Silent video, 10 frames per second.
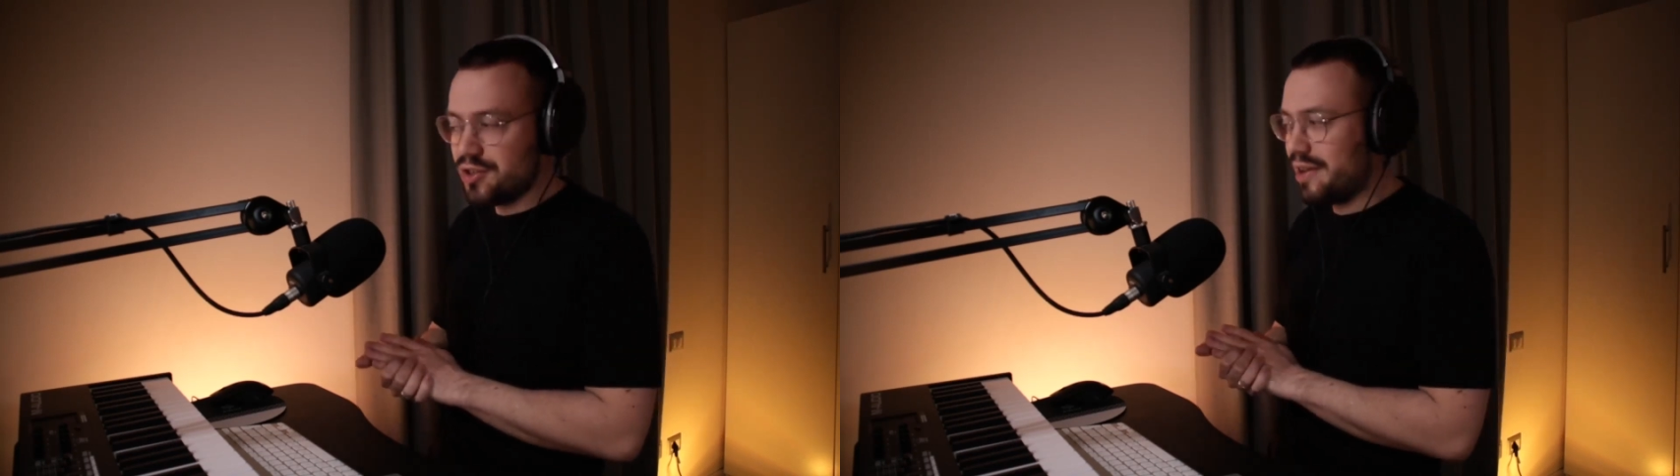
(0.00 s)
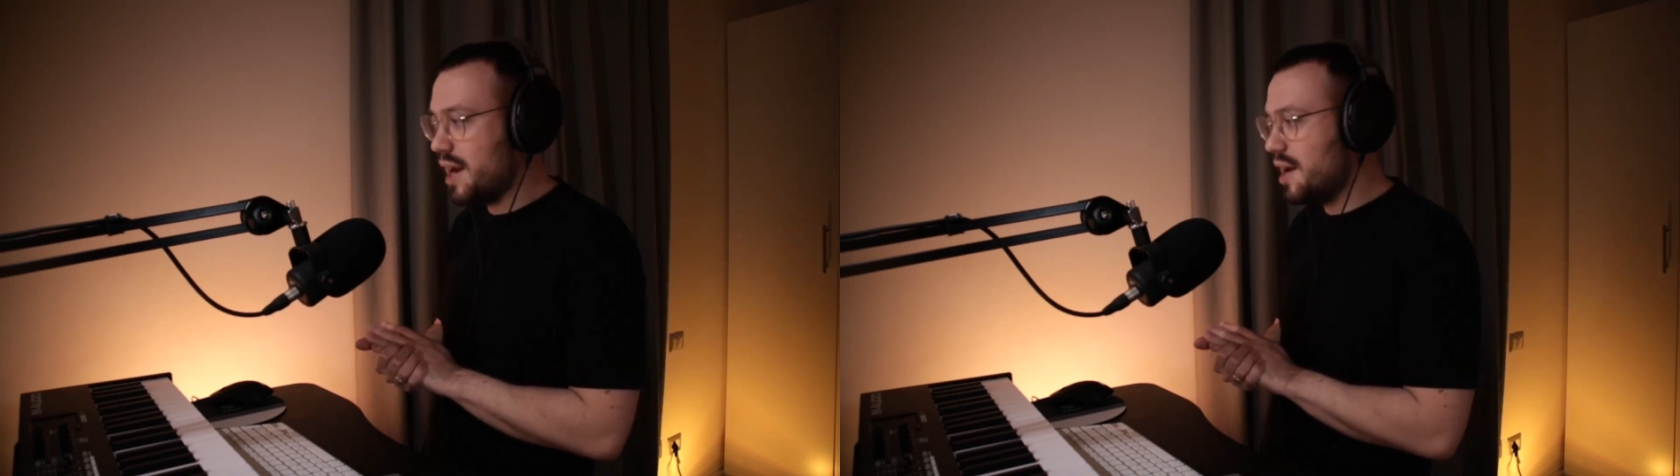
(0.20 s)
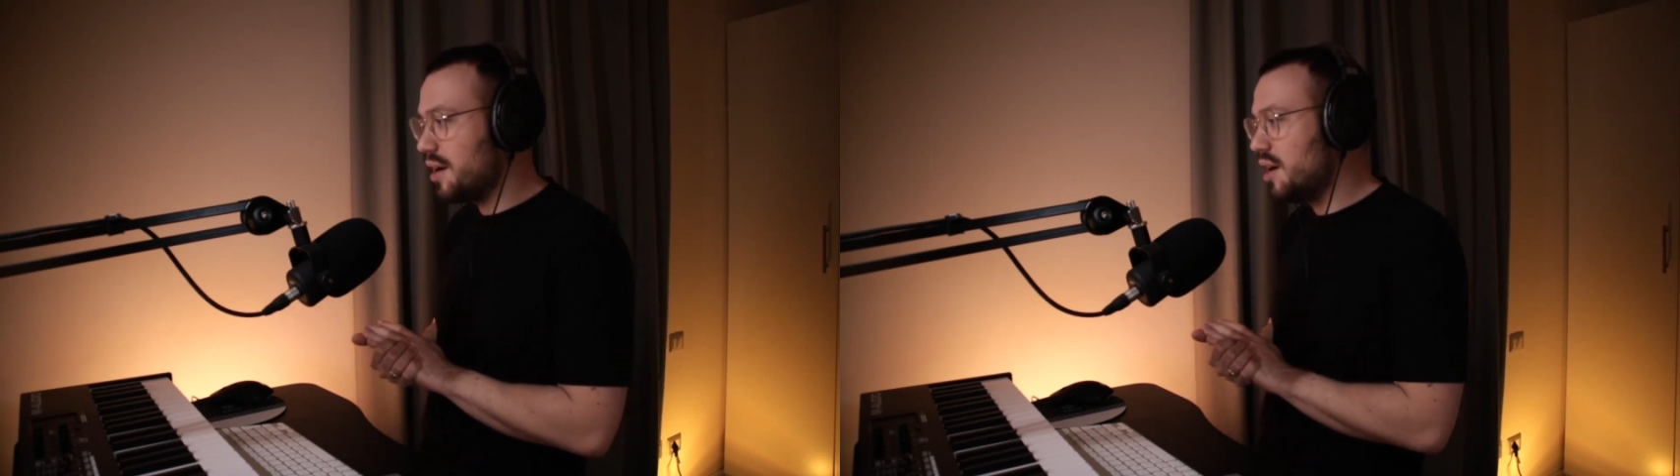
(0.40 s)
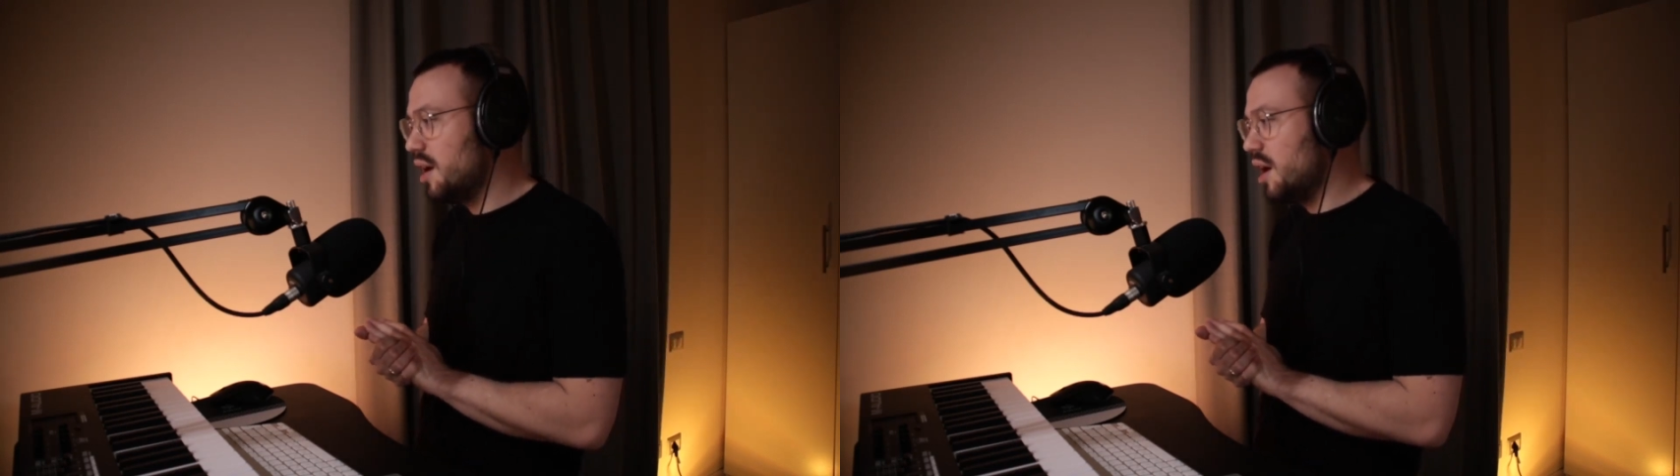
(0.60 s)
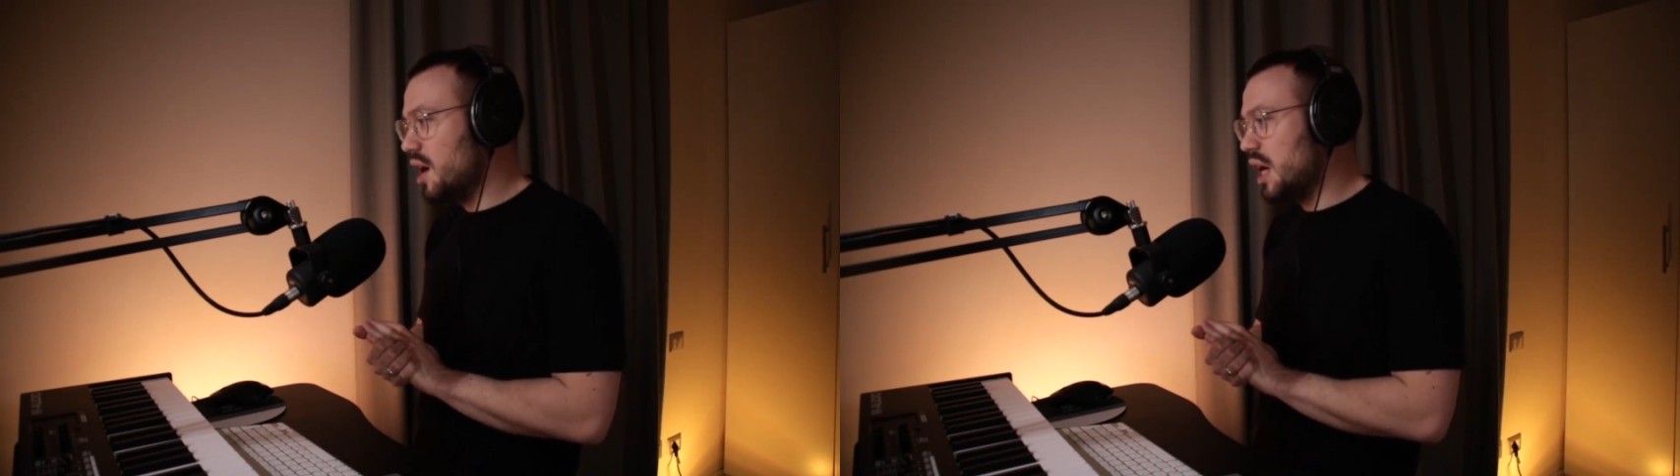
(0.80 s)
track
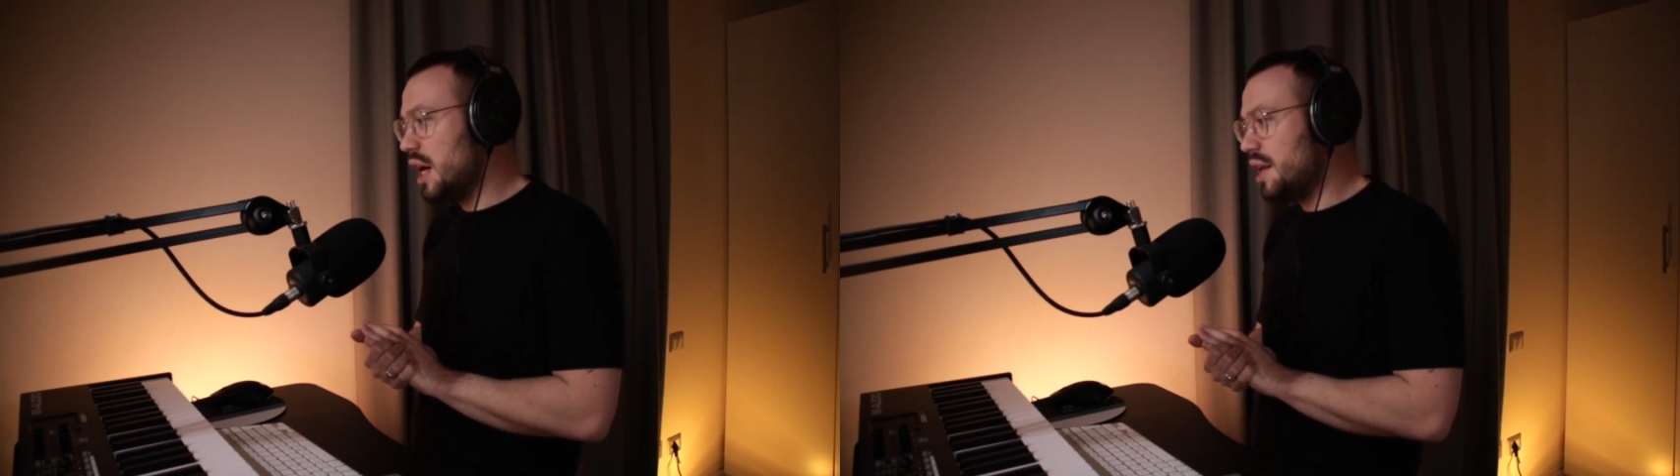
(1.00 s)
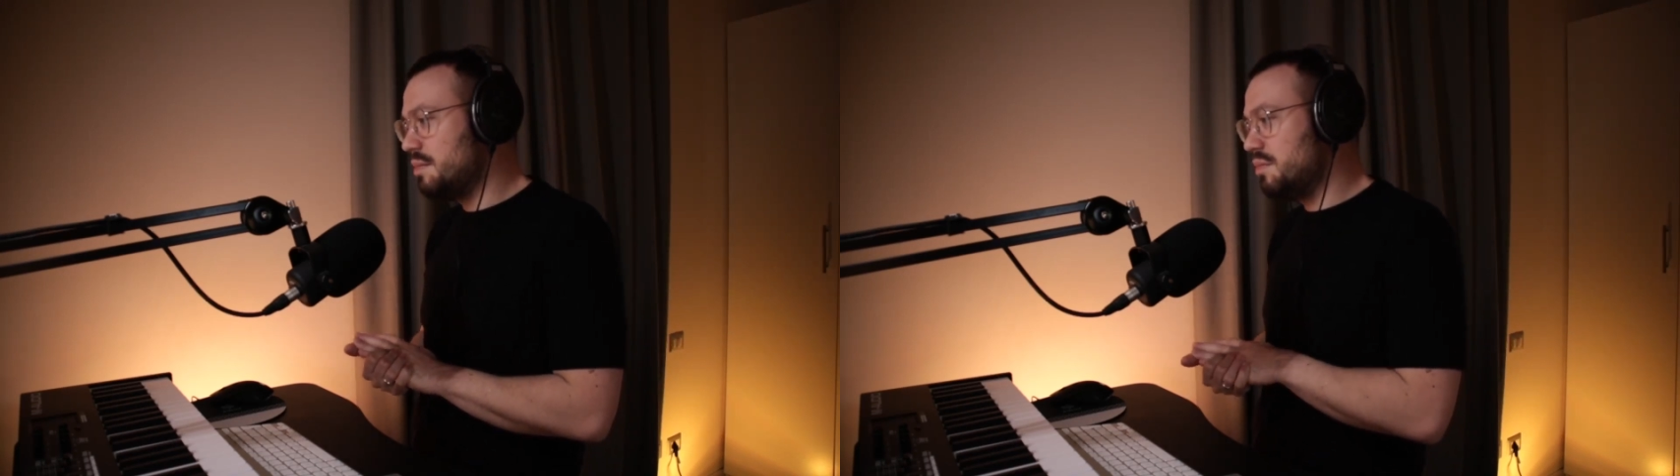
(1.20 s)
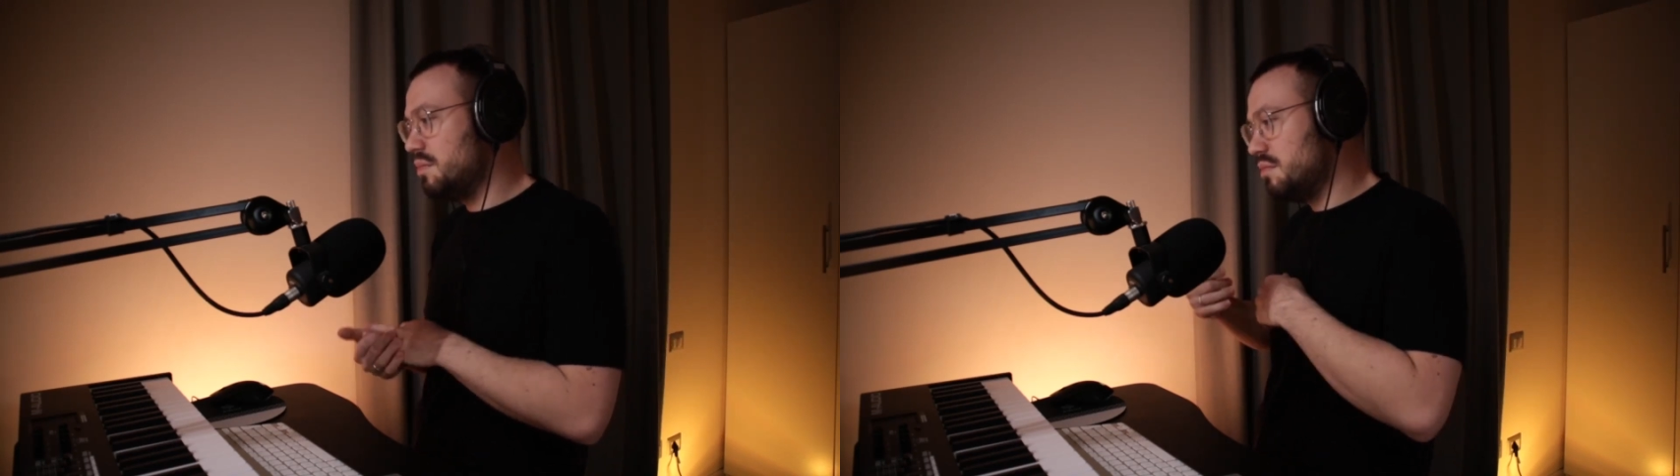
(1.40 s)
and